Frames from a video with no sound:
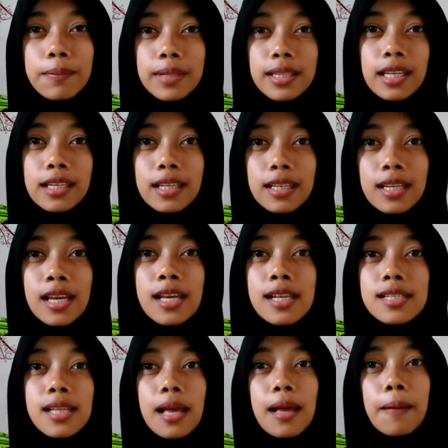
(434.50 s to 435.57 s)
Nah itu nanti kalian
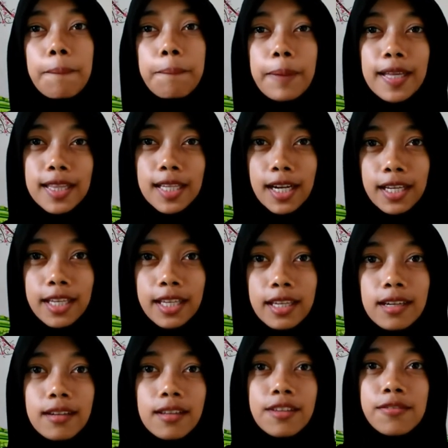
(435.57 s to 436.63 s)
patenin.
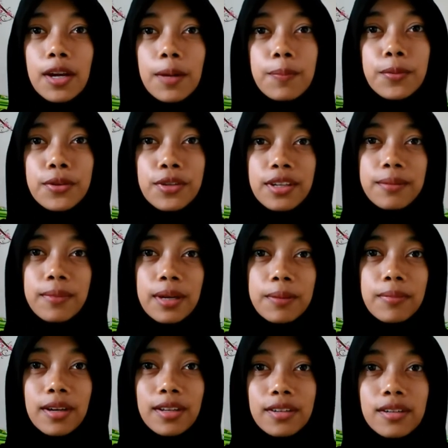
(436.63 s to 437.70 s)
Sampai terakhir, if
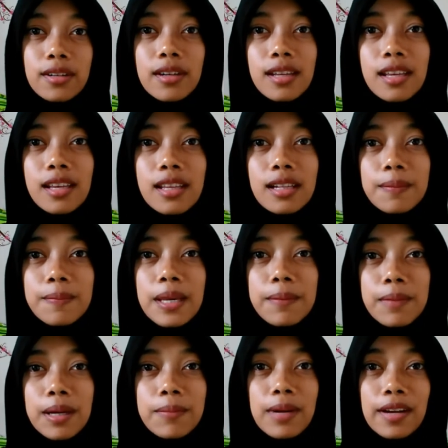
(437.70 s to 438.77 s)
I put in my
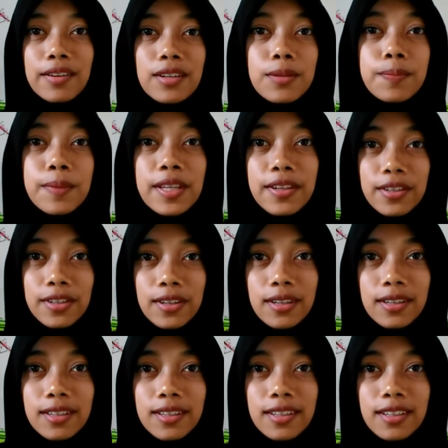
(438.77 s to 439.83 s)
butter, it'll make my
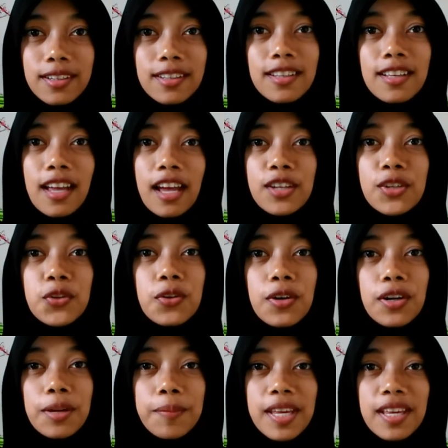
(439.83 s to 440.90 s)
butter bitter.
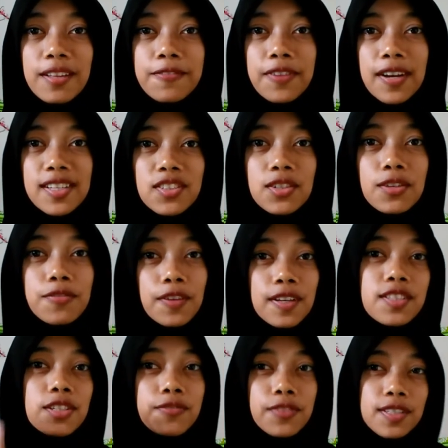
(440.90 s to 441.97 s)
And you're gonna make it
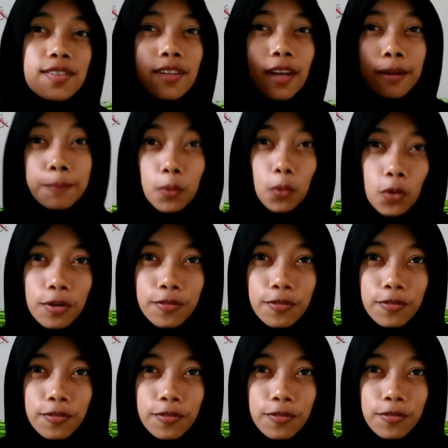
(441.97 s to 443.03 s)
faster, faster,
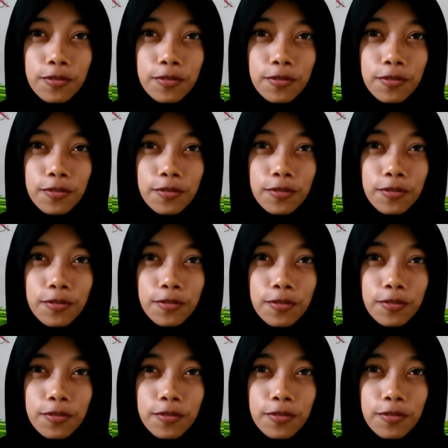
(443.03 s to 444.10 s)
faster, and more faster
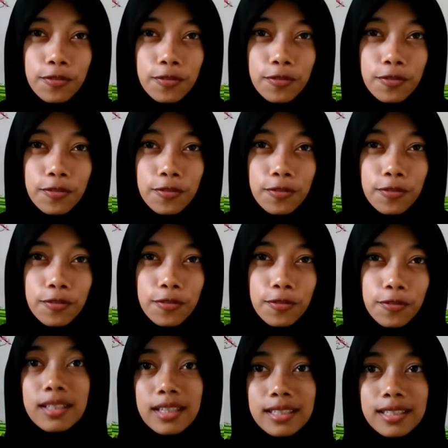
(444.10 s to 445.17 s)
until you are used
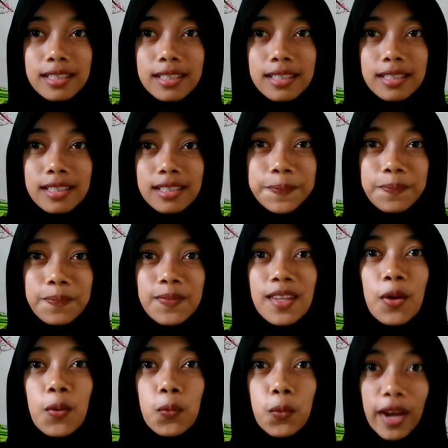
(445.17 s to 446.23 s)
to spell it
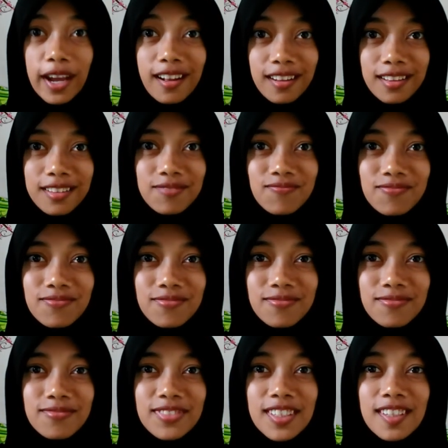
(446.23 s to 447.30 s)
well.